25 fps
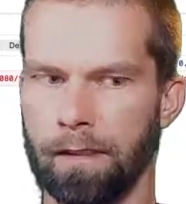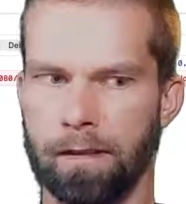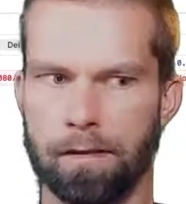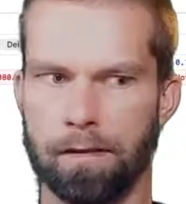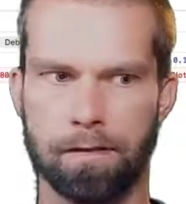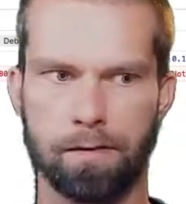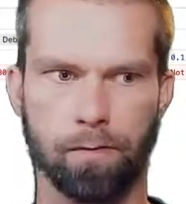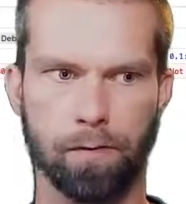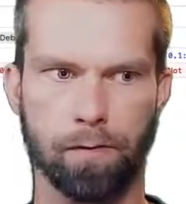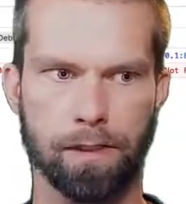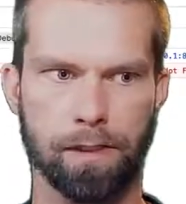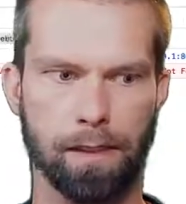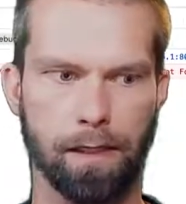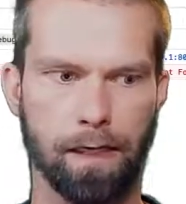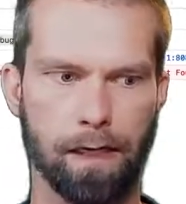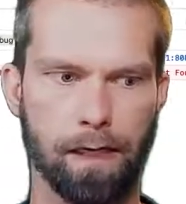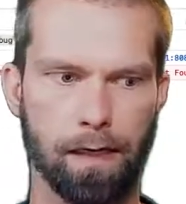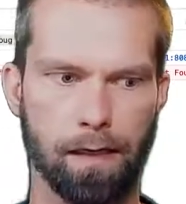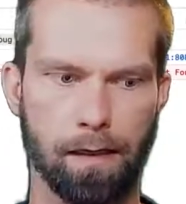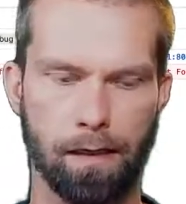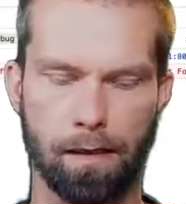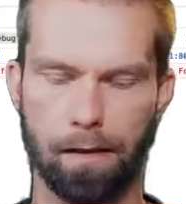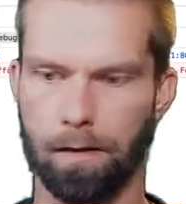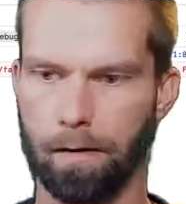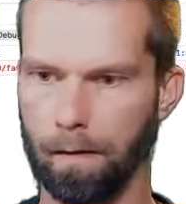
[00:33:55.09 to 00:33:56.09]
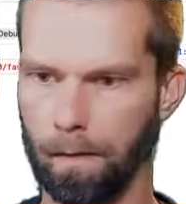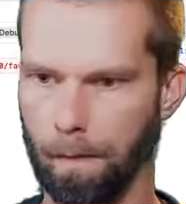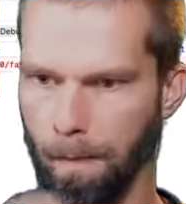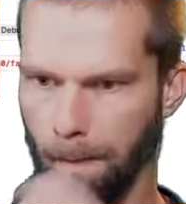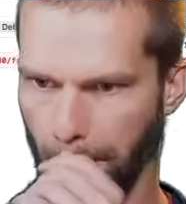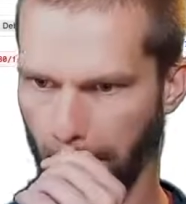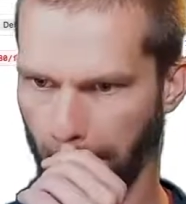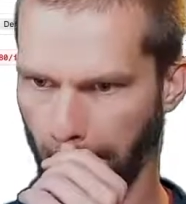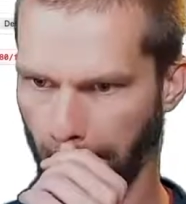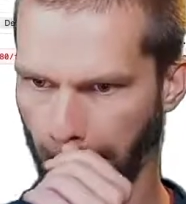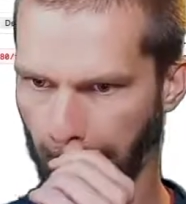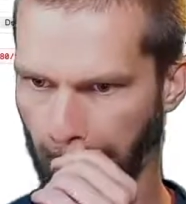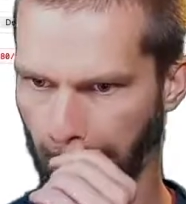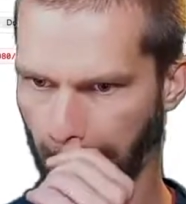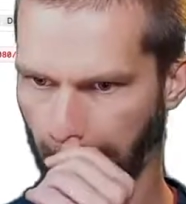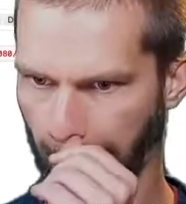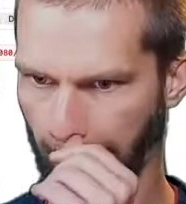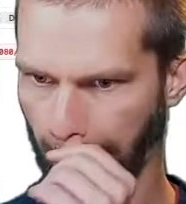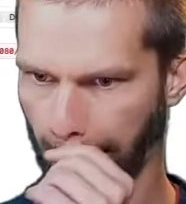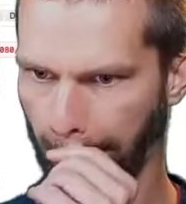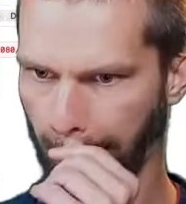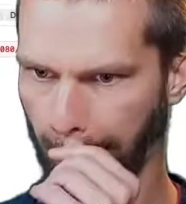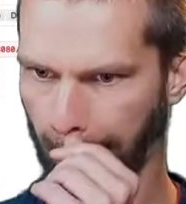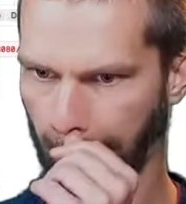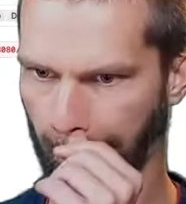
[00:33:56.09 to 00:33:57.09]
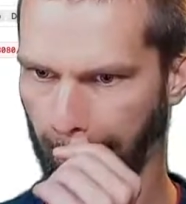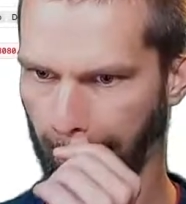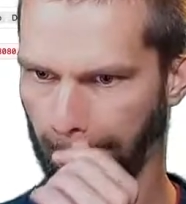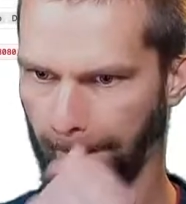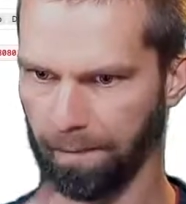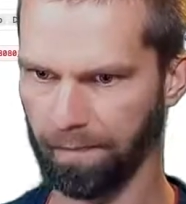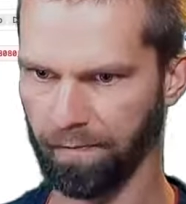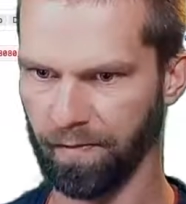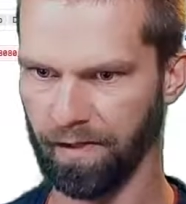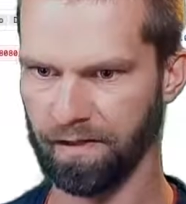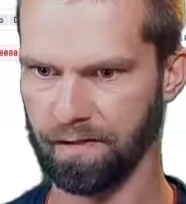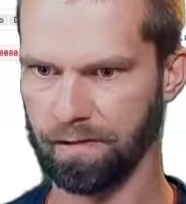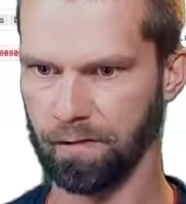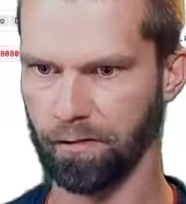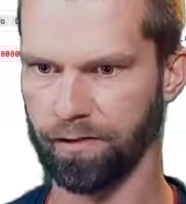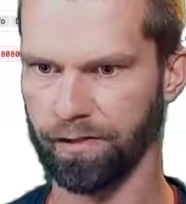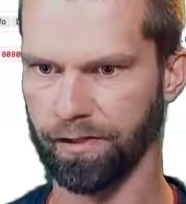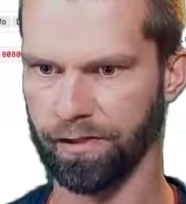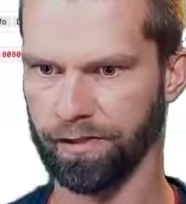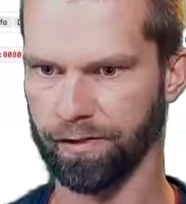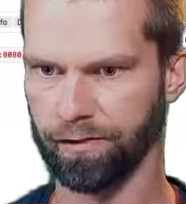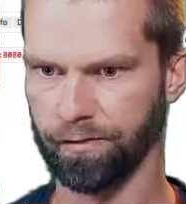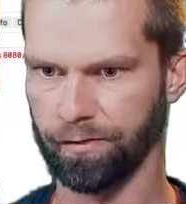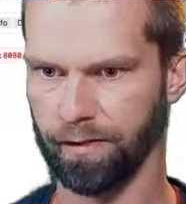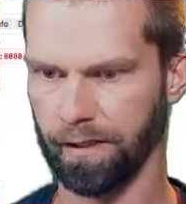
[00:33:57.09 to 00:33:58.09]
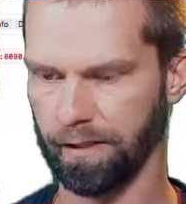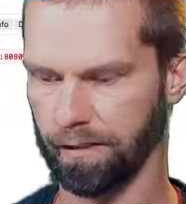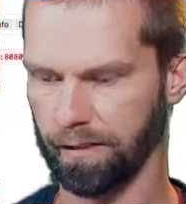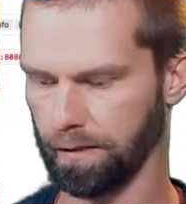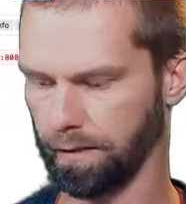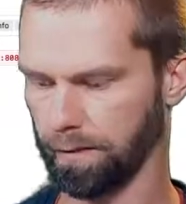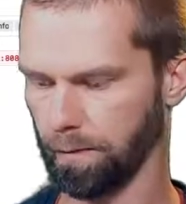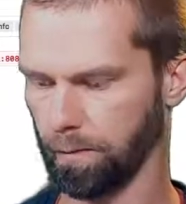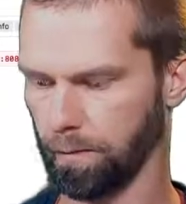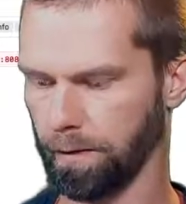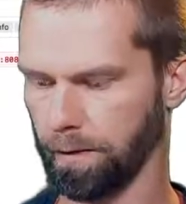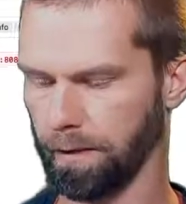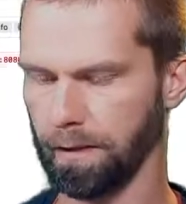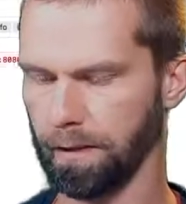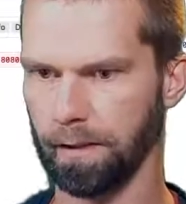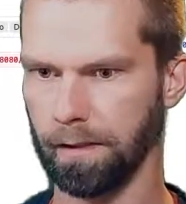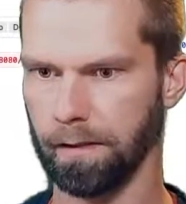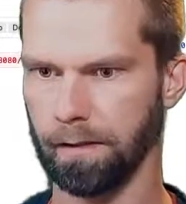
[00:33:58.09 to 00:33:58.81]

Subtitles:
So and now this logic should actually work.